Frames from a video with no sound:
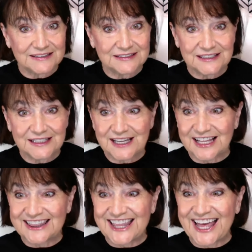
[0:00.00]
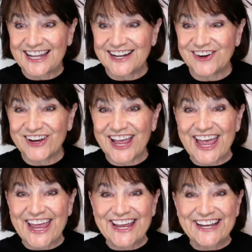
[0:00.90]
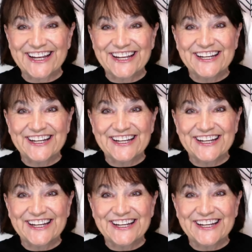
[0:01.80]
let's see, got that. Okay.